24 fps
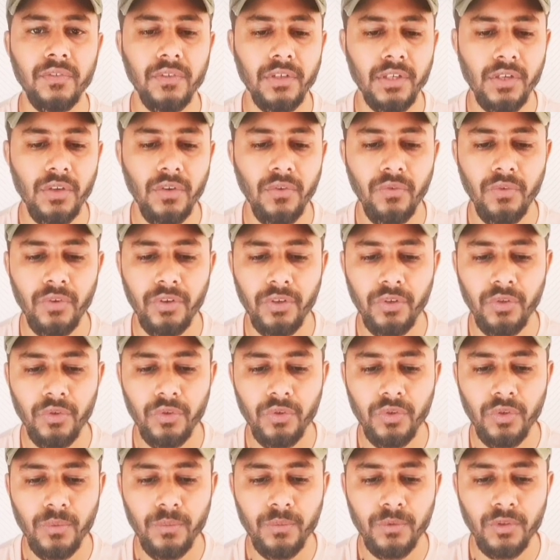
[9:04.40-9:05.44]
this video for
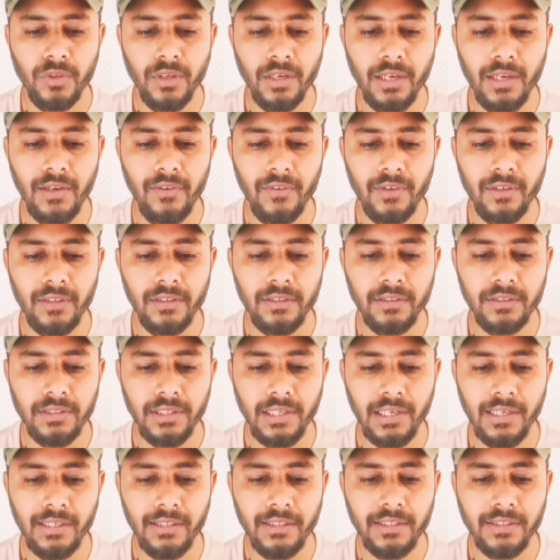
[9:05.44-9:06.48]
YouTube, so I will
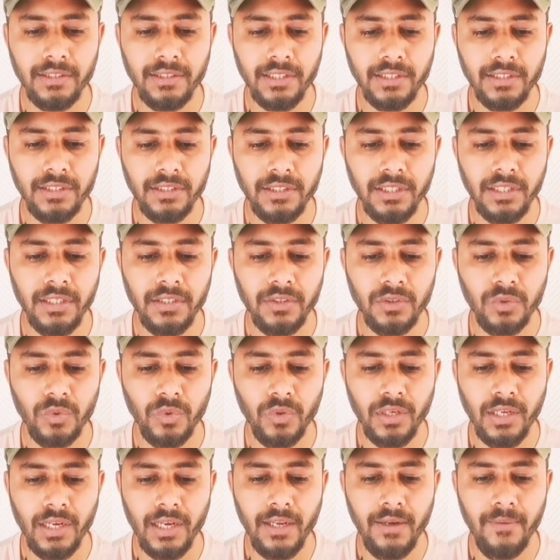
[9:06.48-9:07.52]
select this
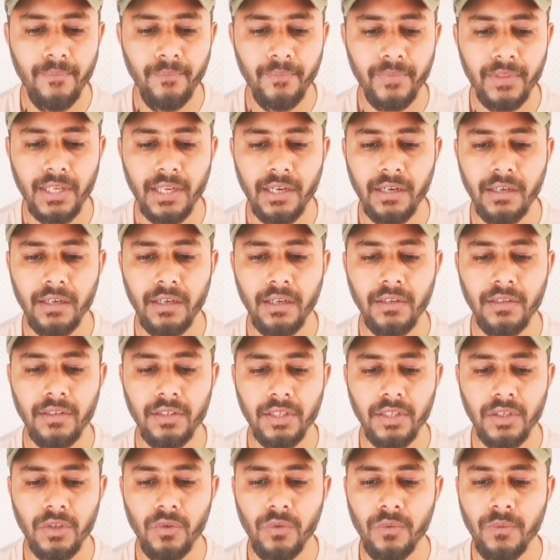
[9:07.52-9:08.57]
16:9, then
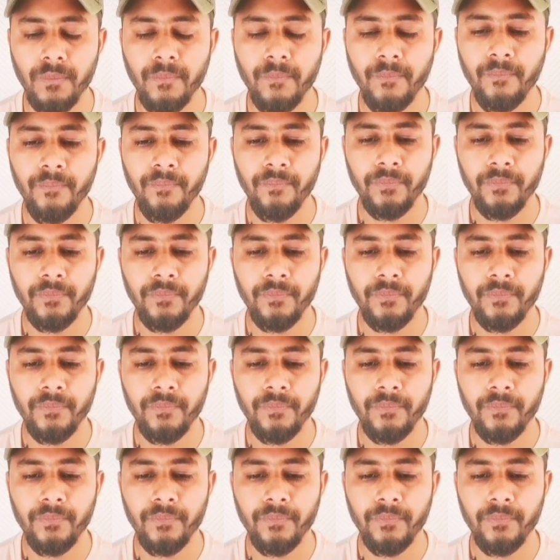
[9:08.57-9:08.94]
continue.